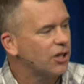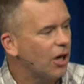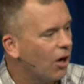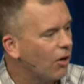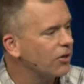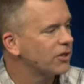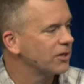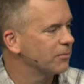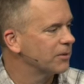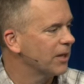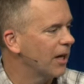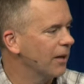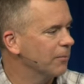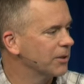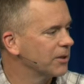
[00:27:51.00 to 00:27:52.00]
hard
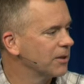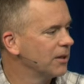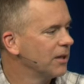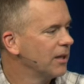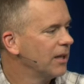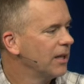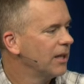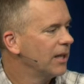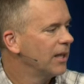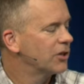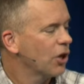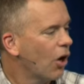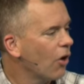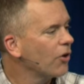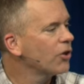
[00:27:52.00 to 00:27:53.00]
sometimes. It's
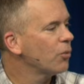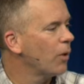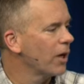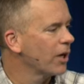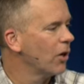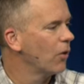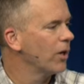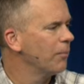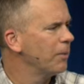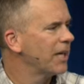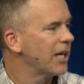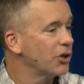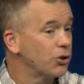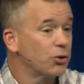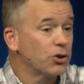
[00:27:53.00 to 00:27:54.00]
hard to want to go to Him
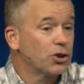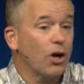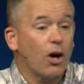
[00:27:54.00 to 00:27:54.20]
because you so,